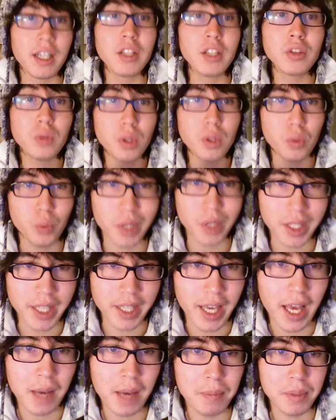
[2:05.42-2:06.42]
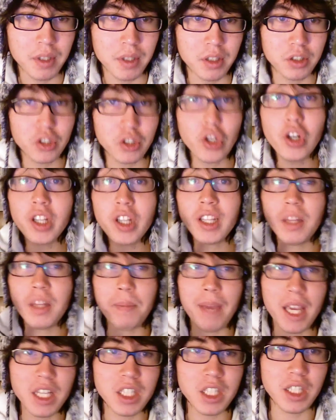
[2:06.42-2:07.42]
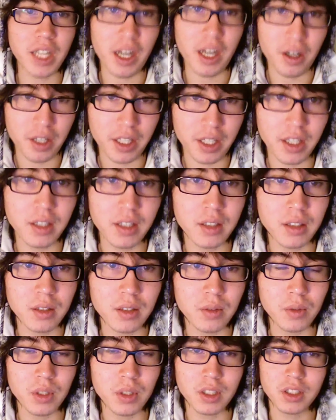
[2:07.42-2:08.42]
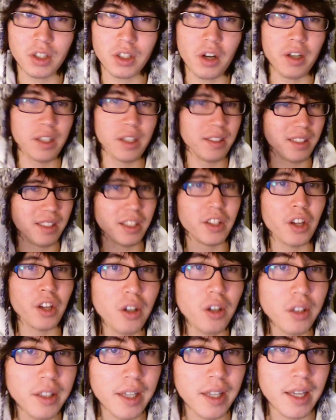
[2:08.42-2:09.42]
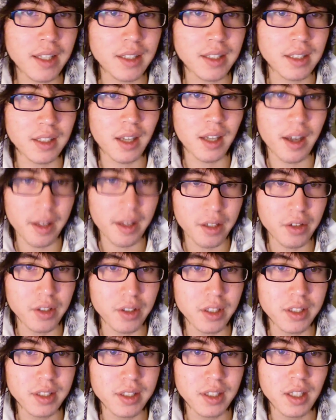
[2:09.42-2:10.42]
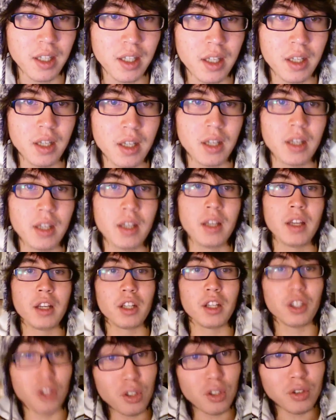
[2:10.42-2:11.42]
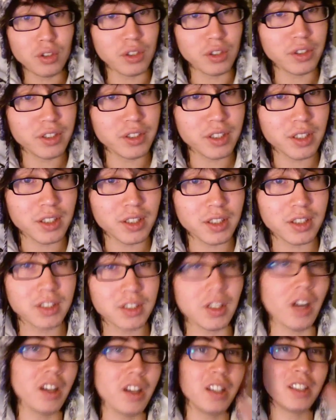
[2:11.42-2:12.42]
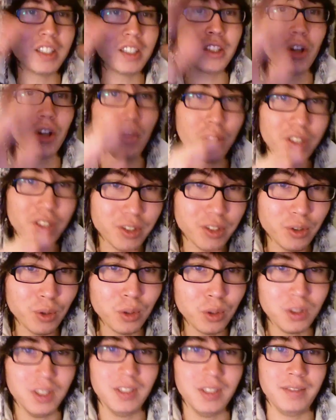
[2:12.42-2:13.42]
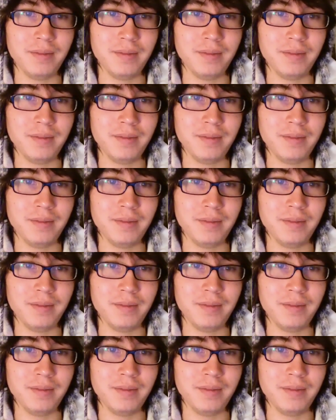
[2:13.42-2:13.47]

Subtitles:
Here's what really happened. During the Meiji era, which started in the early 1800s, girls started to go to school.